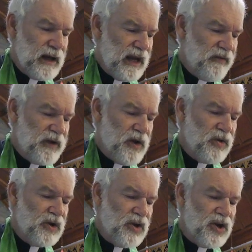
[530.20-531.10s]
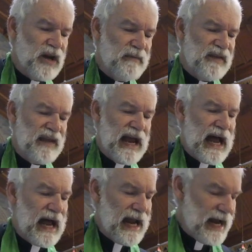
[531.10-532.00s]
if we don't look them in the
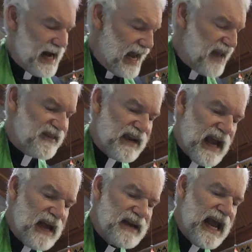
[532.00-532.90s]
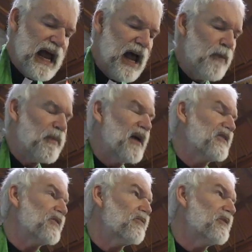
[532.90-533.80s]
eye and ask God to help us